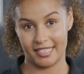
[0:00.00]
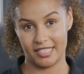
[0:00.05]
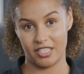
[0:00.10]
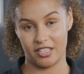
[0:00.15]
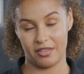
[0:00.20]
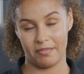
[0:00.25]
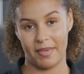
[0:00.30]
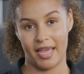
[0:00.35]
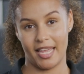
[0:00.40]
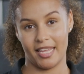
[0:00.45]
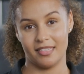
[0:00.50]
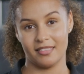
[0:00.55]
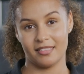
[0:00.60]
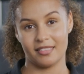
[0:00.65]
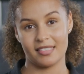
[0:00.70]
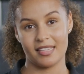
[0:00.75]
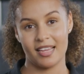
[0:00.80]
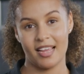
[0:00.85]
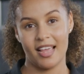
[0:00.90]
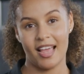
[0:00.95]
into the
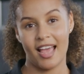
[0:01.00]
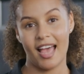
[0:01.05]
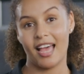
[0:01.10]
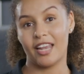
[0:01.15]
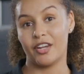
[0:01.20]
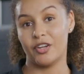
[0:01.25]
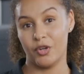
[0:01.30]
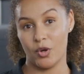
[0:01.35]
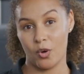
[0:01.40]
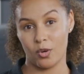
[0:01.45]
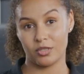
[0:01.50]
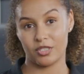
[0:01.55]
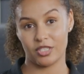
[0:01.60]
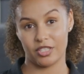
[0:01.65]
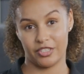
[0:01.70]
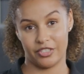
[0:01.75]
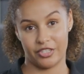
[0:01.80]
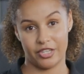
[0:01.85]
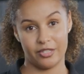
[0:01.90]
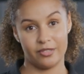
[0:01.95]
mains and
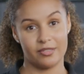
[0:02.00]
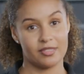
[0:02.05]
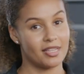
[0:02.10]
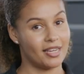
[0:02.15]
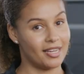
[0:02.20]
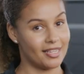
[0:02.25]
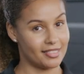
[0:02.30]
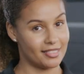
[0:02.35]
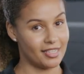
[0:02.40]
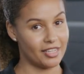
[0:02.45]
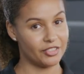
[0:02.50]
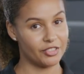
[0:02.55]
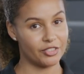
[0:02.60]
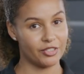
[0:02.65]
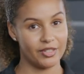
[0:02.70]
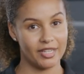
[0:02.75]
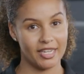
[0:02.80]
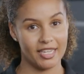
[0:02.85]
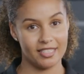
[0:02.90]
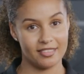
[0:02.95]
not use an
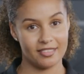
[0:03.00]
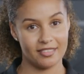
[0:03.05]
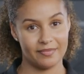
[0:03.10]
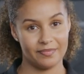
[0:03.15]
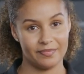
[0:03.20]
extension lead.